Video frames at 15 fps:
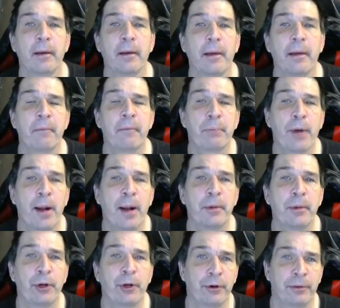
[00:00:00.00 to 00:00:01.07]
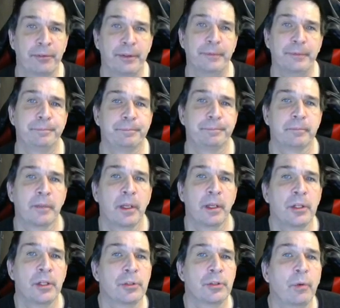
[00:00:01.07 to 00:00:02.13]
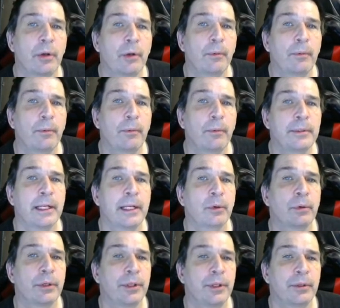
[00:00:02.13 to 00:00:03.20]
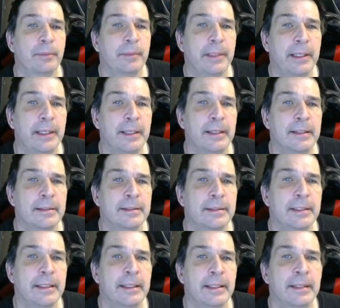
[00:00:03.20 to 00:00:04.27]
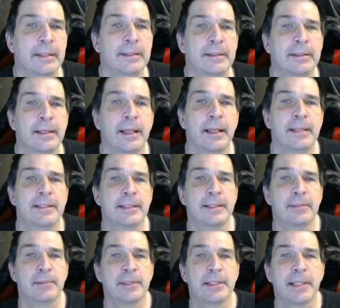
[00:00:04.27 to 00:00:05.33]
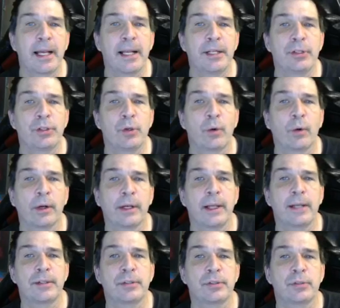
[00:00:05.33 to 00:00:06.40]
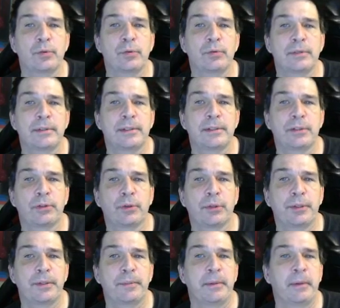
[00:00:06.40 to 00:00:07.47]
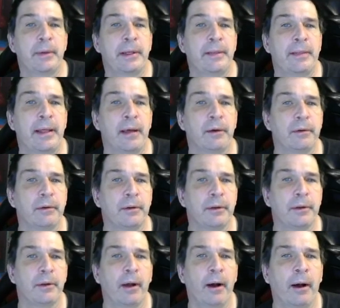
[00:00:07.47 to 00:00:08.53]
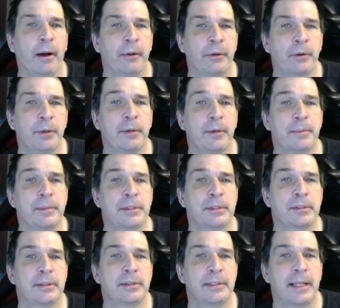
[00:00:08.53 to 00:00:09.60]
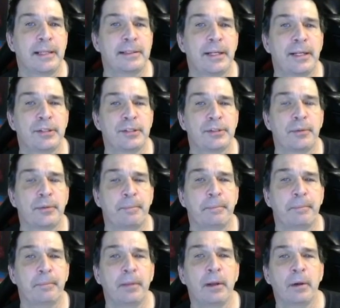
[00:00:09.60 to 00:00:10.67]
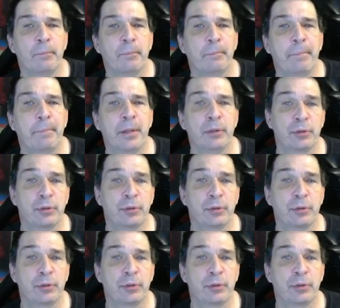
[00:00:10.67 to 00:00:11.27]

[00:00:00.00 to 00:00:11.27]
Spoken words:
have probably heard of it. So what a rotating curriculum is a system designed to organize schools' curriculum in a way that the curriculum is not tied to certain belts